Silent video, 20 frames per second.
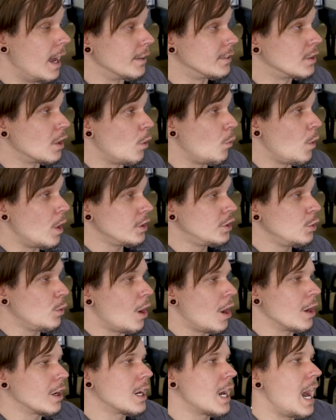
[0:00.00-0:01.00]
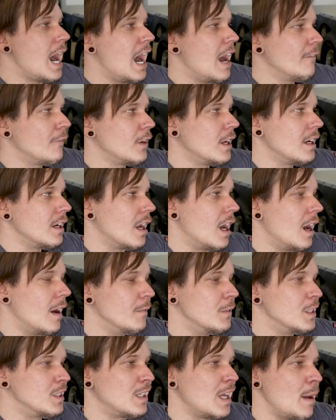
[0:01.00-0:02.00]
So once you are confident
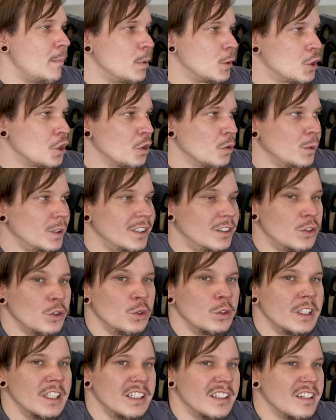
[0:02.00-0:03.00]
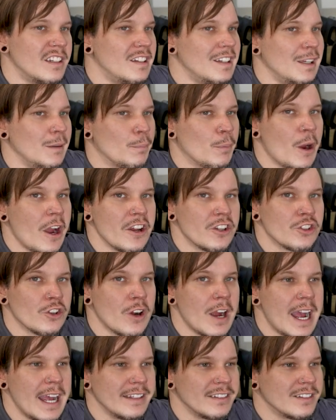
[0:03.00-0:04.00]
of the temperature, we do need to
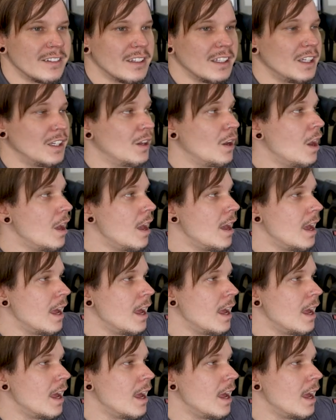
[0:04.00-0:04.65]
depressurize the